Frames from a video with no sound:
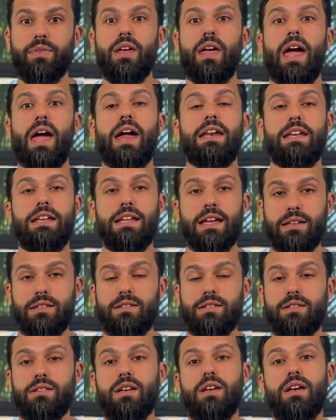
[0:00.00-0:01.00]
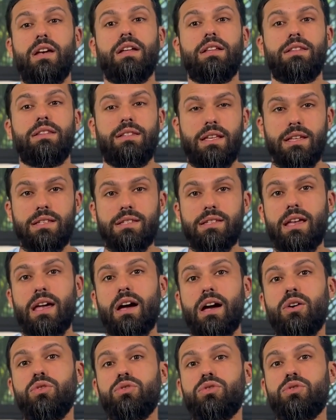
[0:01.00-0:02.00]
And yes,
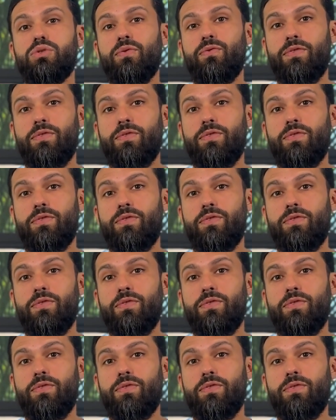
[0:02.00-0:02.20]
discounts,